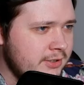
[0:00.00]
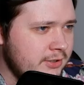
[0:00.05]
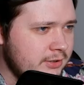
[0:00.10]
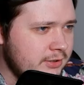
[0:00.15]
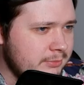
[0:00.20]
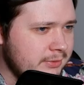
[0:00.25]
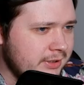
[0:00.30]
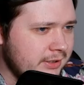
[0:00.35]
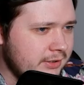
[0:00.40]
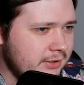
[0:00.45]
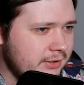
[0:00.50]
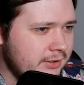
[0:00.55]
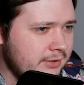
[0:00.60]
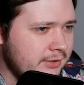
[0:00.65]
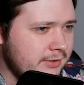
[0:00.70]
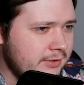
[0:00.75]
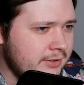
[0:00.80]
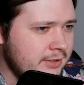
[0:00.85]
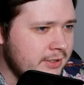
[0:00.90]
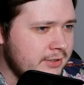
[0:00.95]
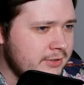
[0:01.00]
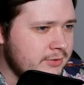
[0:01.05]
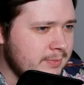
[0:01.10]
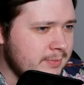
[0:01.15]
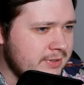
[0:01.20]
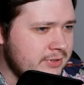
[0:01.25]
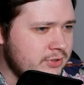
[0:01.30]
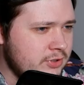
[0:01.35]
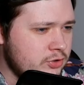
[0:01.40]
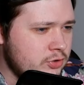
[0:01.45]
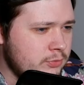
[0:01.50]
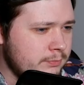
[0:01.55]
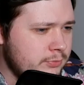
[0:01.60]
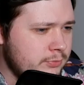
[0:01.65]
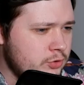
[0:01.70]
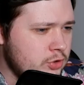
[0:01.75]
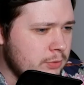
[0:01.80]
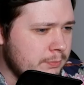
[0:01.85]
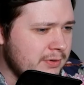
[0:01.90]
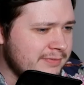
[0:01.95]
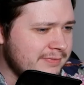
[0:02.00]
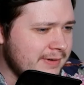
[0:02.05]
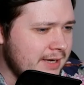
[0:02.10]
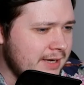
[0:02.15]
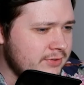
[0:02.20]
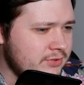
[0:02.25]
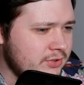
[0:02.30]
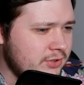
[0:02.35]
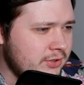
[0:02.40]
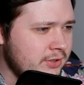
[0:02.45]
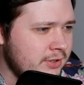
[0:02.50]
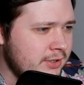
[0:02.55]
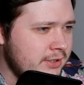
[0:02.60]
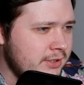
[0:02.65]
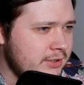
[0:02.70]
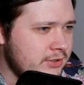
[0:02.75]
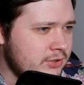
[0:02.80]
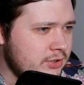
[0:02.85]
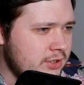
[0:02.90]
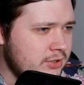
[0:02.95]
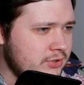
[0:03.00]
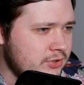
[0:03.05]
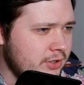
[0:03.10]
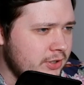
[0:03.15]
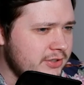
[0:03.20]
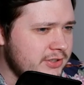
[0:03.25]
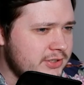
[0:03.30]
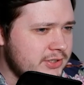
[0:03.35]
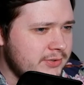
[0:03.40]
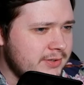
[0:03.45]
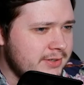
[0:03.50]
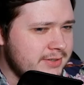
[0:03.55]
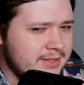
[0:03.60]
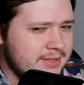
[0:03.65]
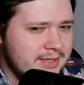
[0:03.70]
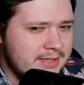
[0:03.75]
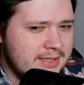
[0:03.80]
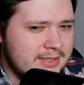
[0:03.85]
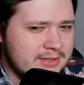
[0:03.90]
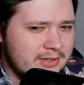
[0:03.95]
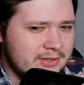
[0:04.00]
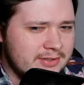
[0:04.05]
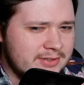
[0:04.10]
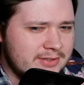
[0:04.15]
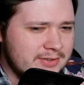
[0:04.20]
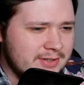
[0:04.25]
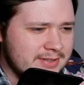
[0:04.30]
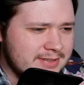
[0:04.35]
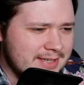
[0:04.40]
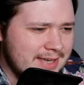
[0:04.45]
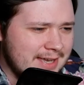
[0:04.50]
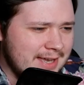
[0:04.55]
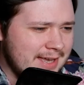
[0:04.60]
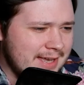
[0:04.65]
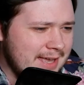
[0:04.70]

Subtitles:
You gonna be like, my supervisor, he's onto us, ah,